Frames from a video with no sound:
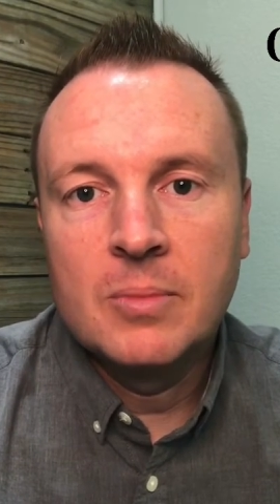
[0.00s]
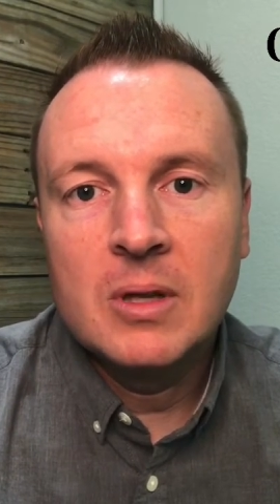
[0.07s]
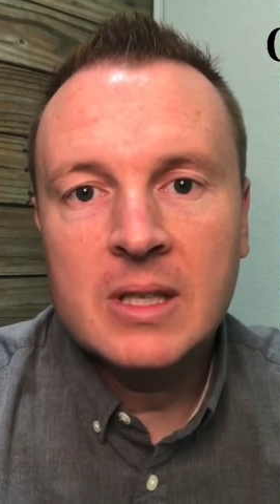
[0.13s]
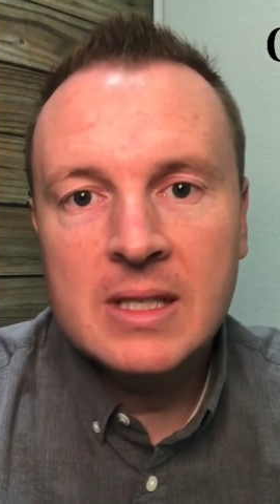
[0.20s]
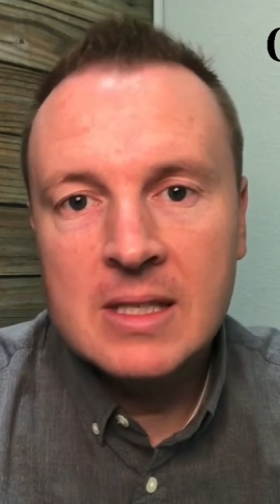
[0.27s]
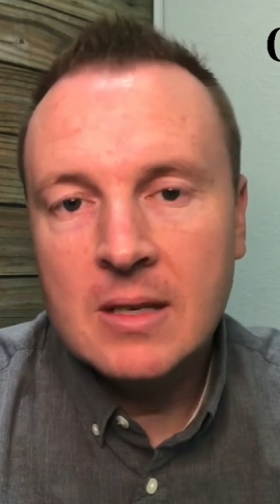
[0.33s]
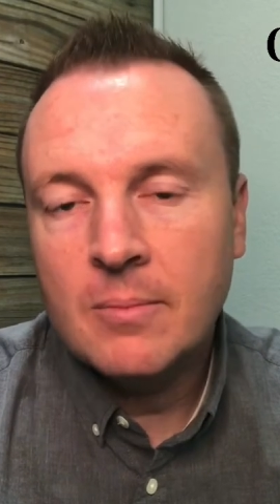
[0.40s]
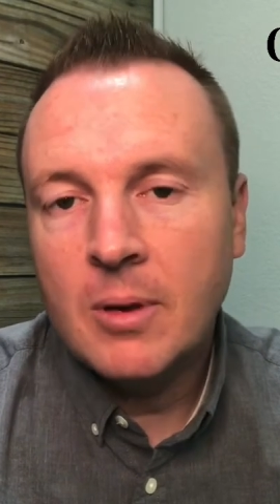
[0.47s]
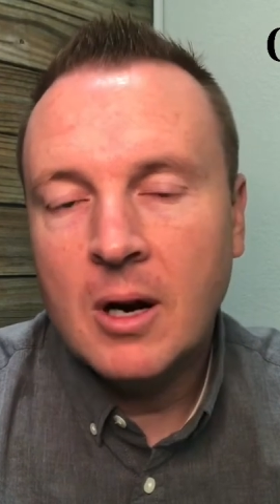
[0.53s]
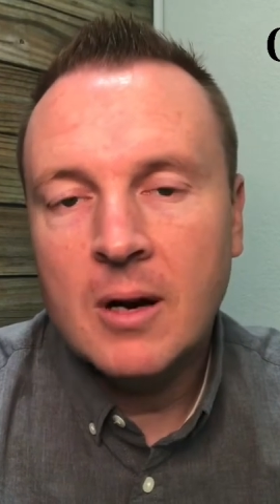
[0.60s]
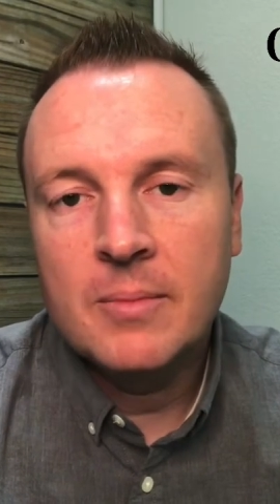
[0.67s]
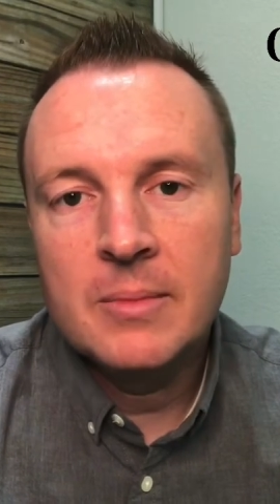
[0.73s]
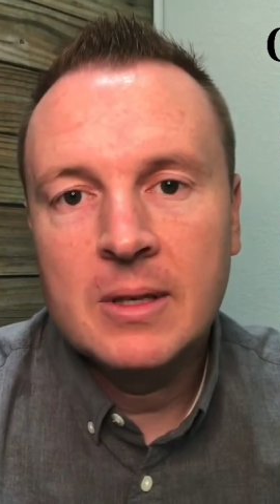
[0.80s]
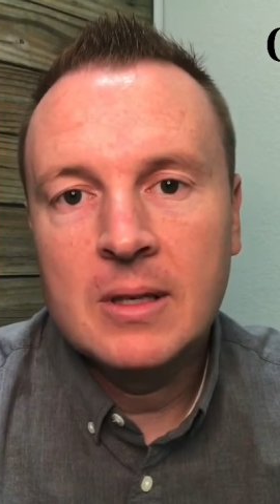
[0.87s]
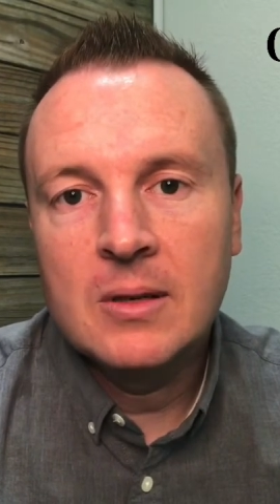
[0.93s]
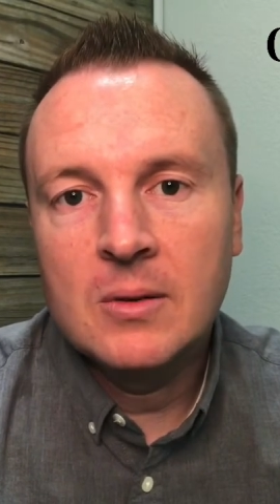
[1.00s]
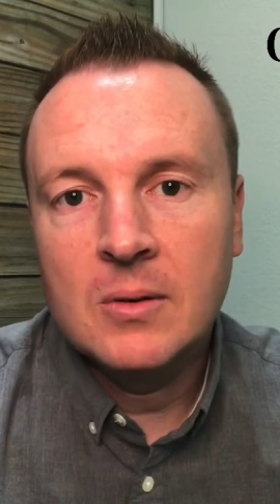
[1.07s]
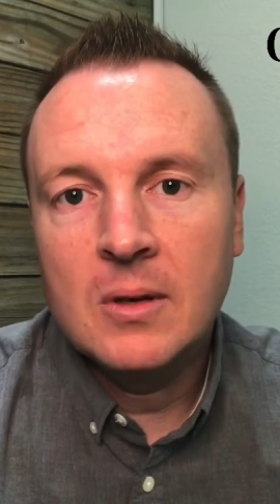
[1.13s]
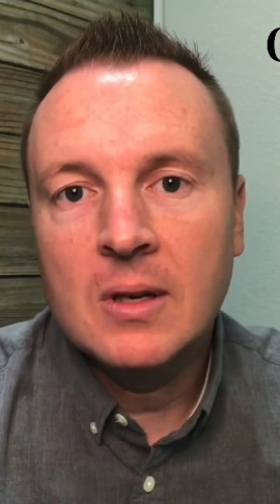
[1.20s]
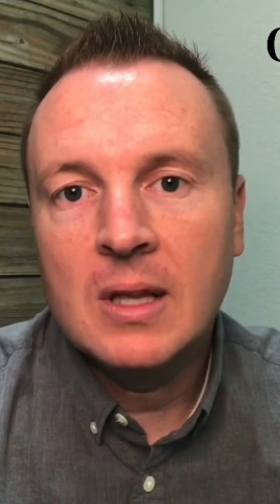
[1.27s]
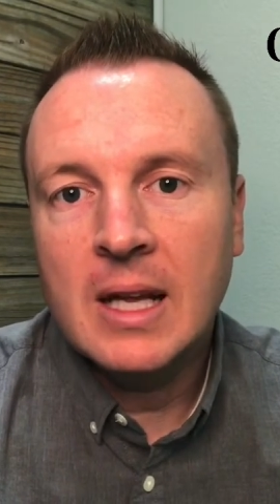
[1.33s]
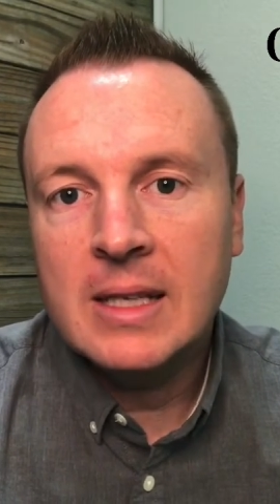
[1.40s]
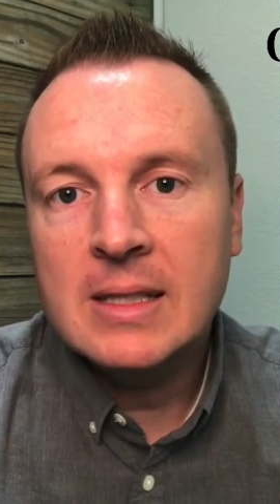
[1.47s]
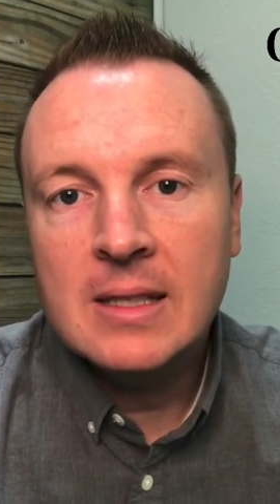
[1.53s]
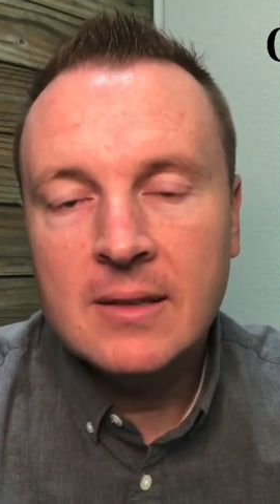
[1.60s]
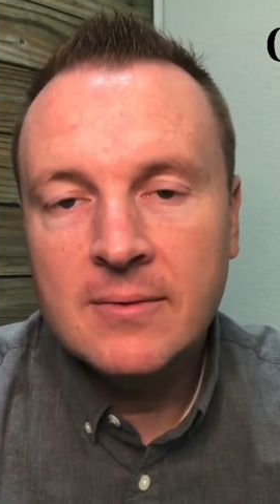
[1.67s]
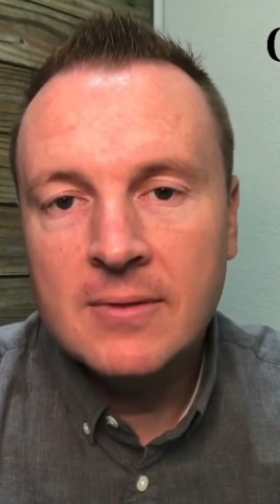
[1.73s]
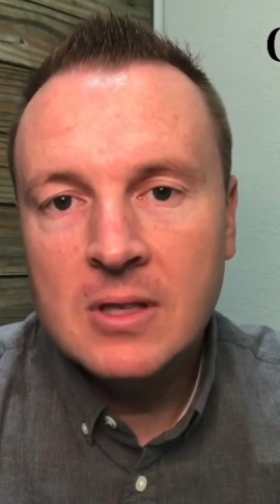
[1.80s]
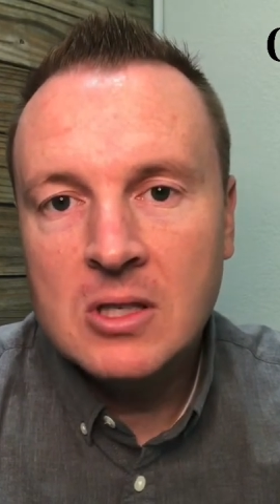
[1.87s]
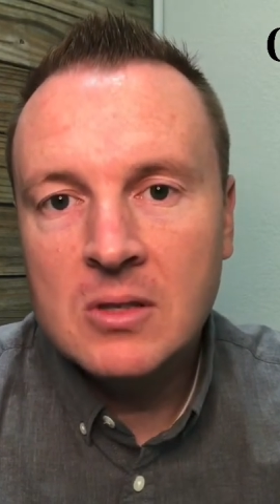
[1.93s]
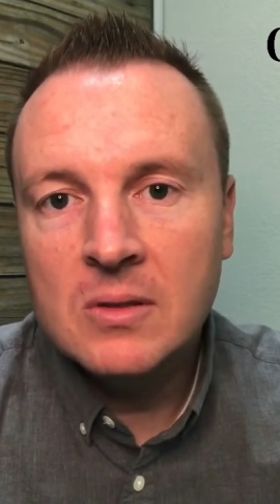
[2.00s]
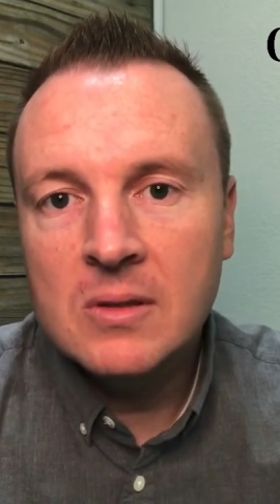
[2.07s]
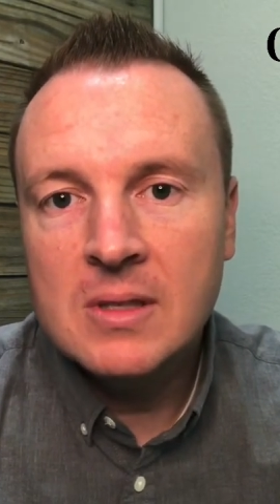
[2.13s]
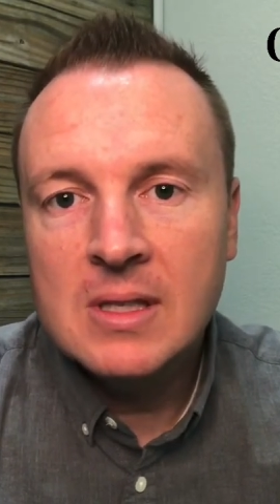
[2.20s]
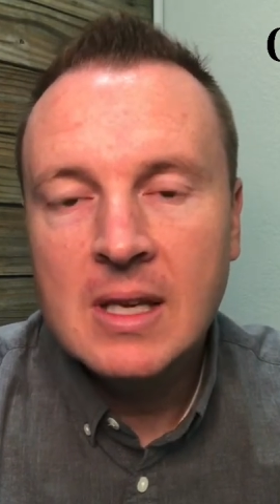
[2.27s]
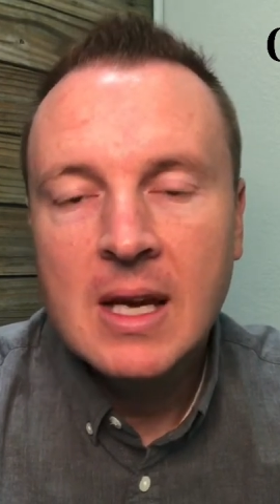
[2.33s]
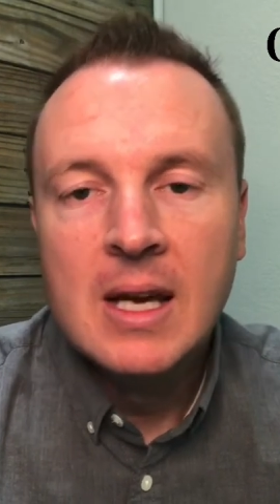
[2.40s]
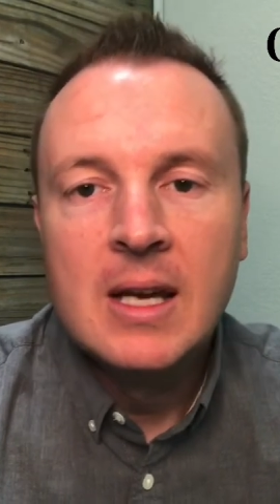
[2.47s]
police department or elected officials